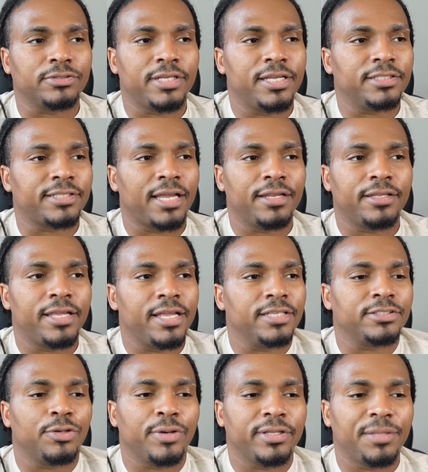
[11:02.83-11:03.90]
Kids can't.
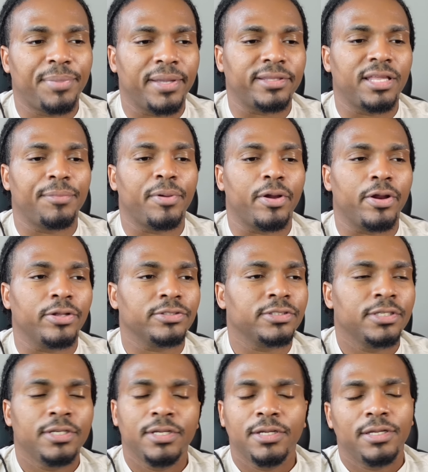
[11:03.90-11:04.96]
Kids don't get to pick their parents.
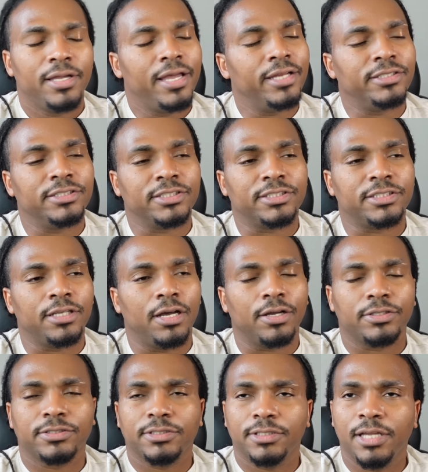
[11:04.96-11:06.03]
It just
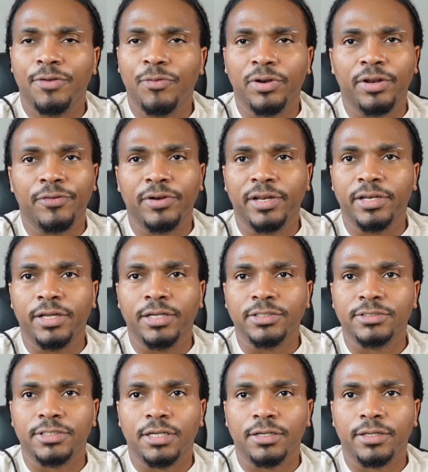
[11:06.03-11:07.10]
sucks. It really, really
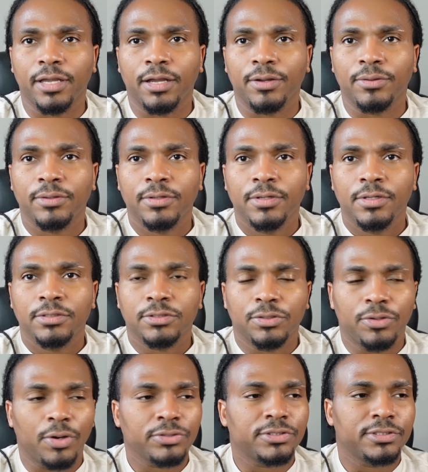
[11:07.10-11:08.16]
does suck, y'all. So
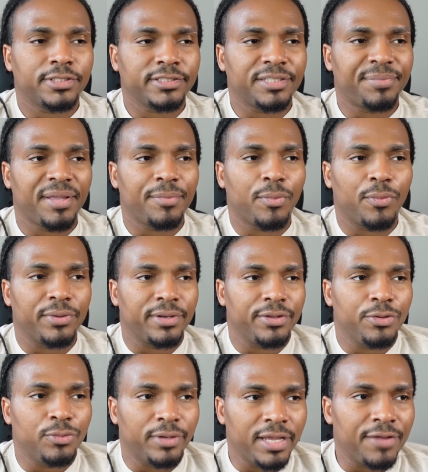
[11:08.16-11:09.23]
narcissistic people, when
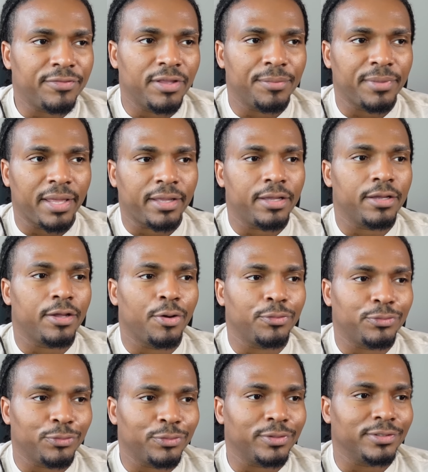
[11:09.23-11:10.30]
you leave them, they could go
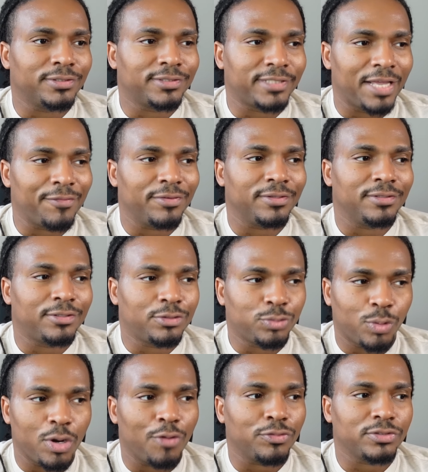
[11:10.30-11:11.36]
through the seven to
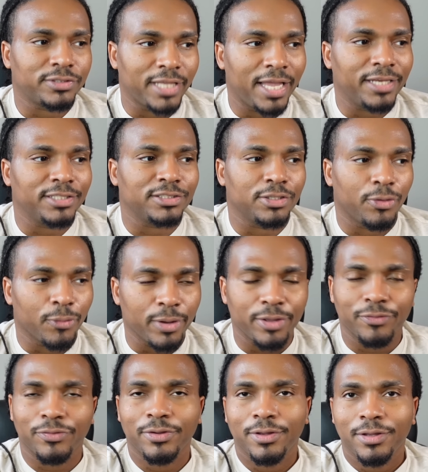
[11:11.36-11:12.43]
twelve stages of
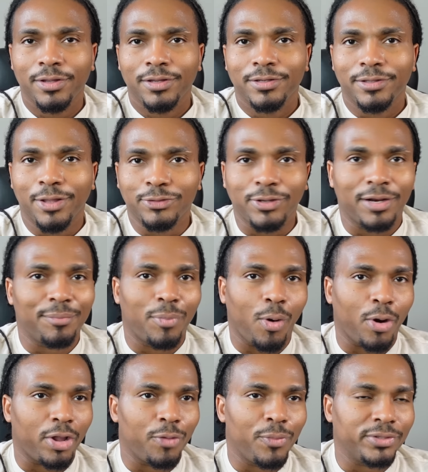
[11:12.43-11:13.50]
grief. They try to
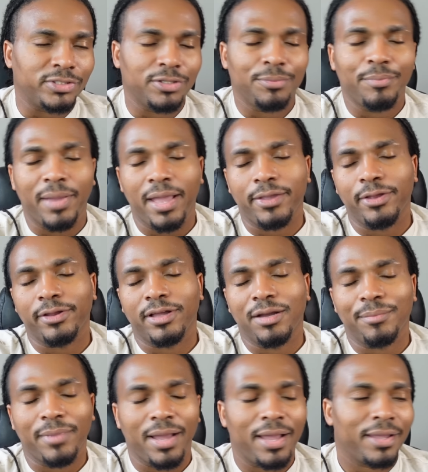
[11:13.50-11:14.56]
bargain with you, beg you to
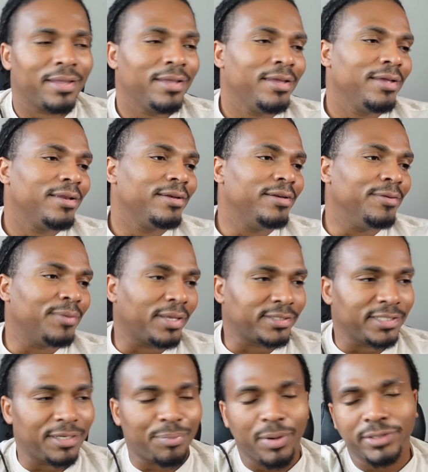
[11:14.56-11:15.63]
come back. Like I
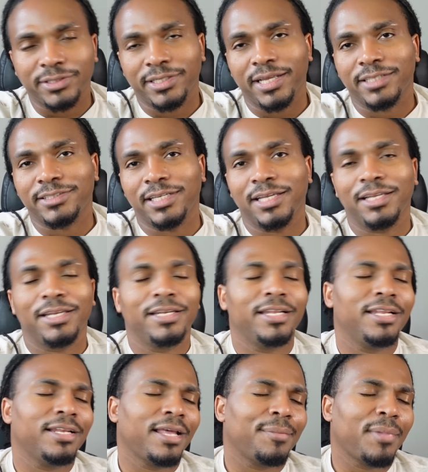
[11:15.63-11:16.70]
said, depression kicks in, and
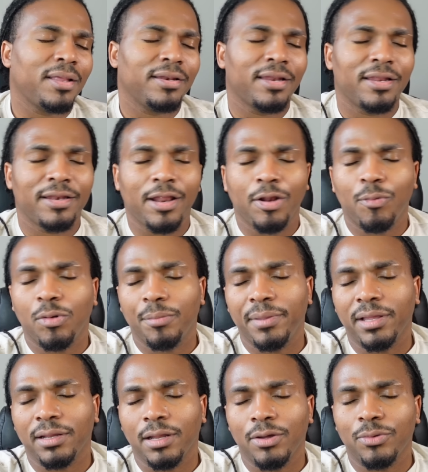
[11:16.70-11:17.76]
then like they, they don't want to
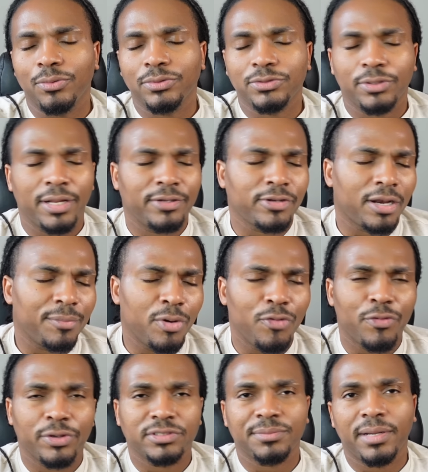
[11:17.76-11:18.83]
be alone, so they try to
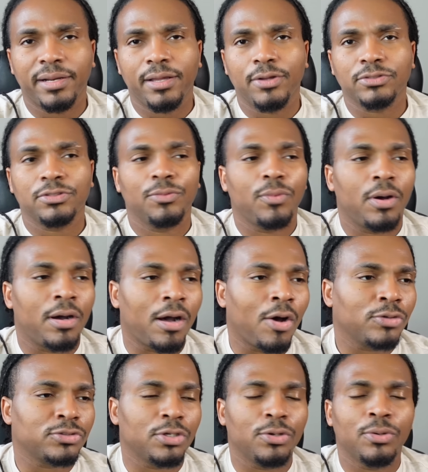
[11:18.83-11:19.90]
move on to somebody else while
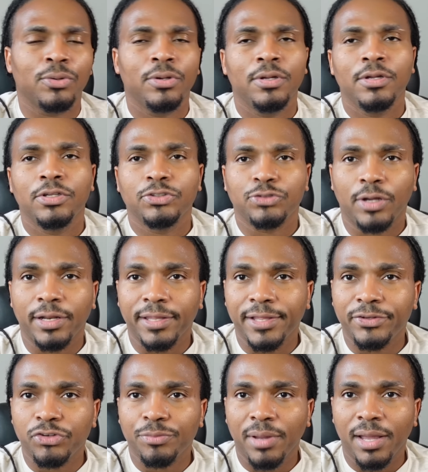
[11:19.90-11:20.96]
also trying to
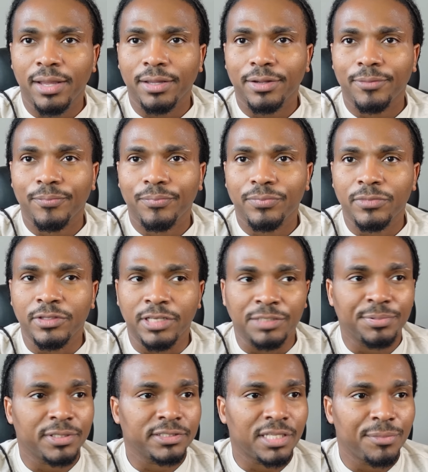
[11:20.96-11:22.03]
get you back.
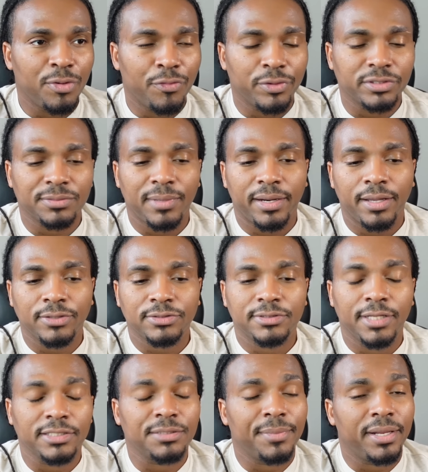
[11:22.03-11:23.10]
Just because they move on to somebody else
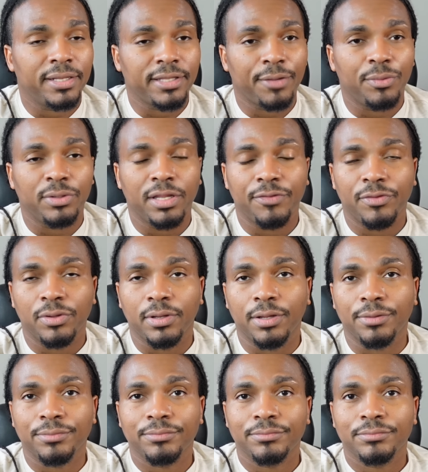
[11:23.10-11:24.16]
doesn't mean that they will leave you
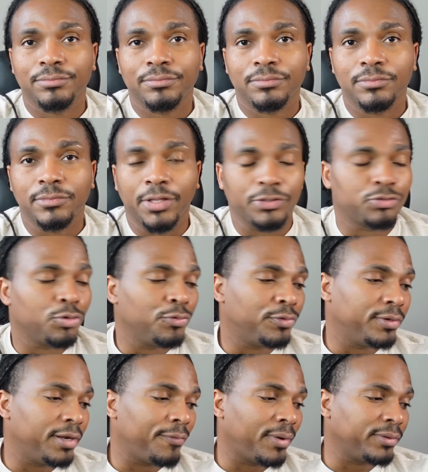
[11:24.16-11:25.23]
alone. There's truth
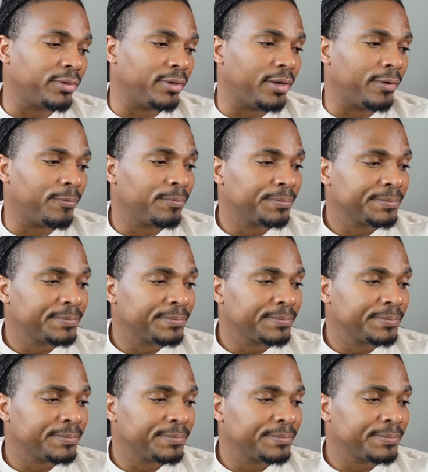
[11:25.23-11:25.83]
to that right there, y'all.